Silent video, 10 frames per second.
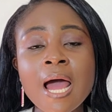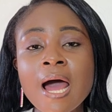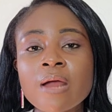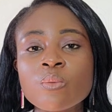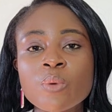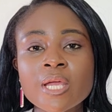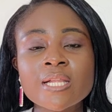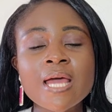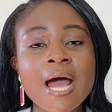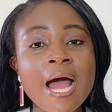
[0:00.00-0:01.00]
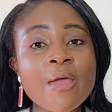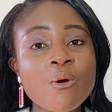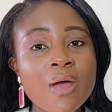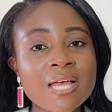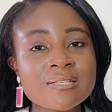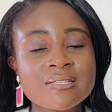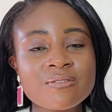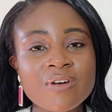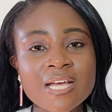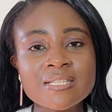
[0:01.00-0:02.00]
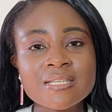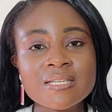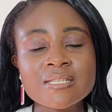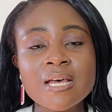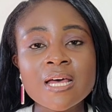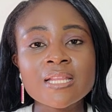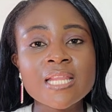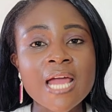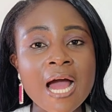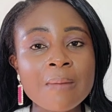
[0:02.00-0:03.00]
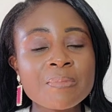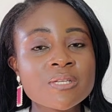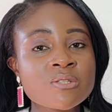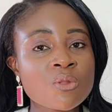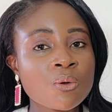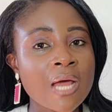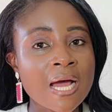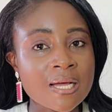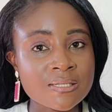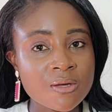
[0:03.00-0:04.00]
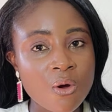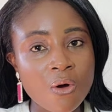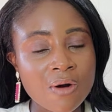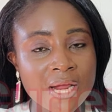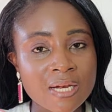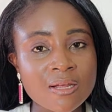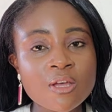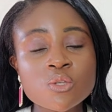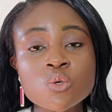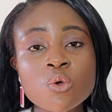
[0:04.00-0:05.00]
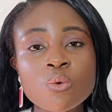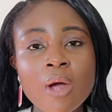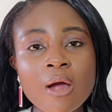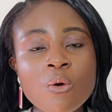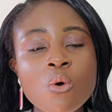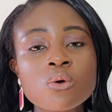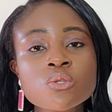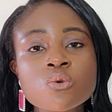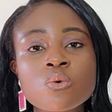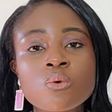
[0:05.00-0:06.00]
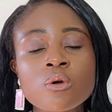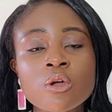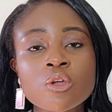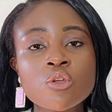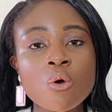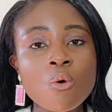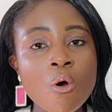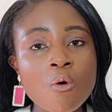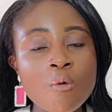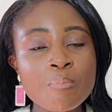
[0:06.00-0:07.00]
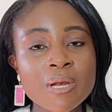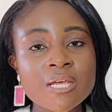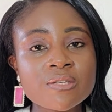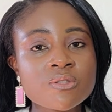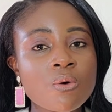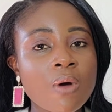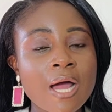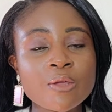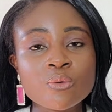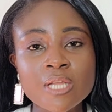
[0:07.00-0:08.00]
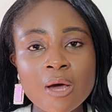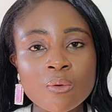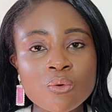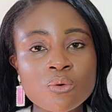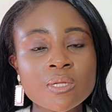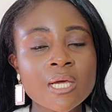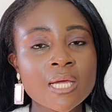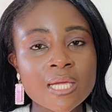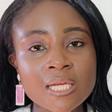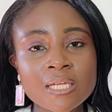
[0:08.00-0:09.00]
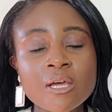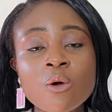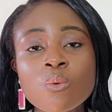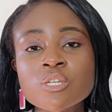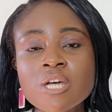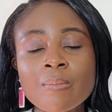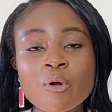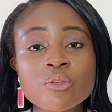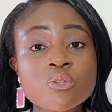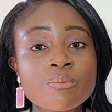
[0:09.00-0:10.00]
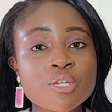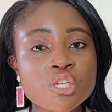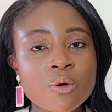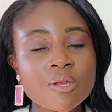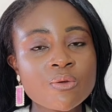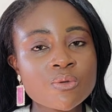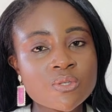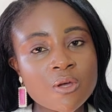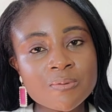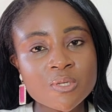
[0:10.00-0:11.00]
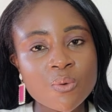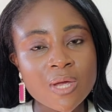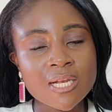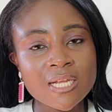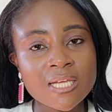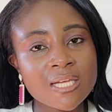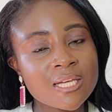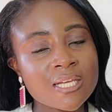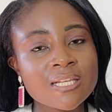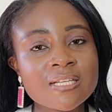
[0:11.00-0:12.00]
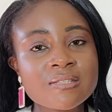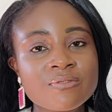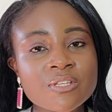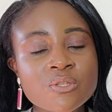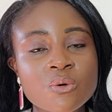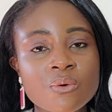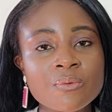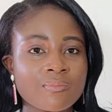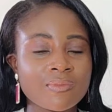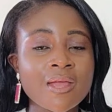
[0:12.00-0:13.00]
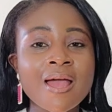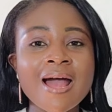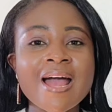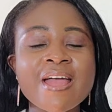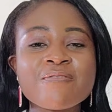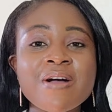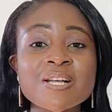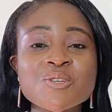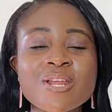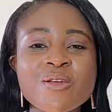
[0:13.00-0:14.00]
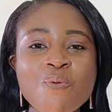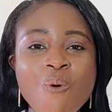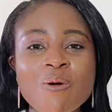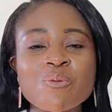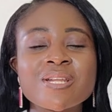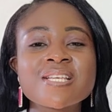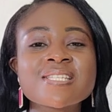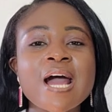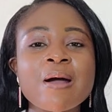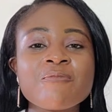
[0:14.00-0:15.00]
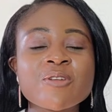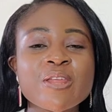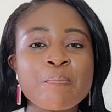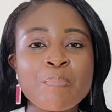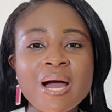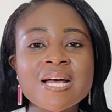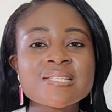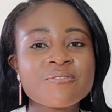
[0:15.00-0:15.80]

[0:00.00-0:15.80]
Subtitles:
and with iOS devices, the app is known as Current. So you can go to your Google Play Store and you download it, which I'm going to be showing you subsequently in this video. I have actually worked with this app for the past